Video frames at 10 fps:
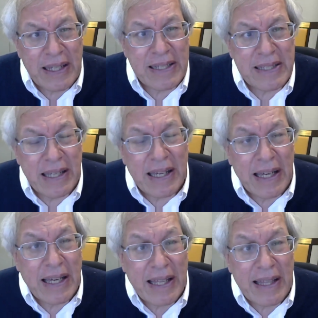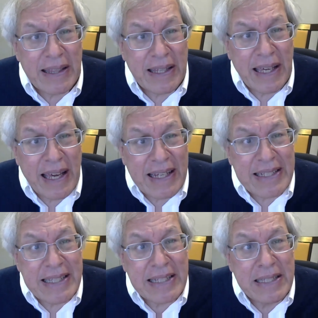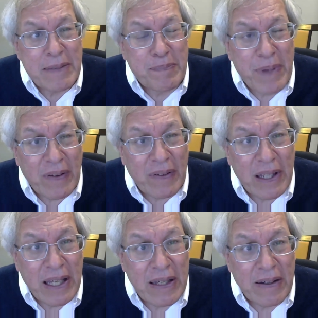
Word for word: is the accessibility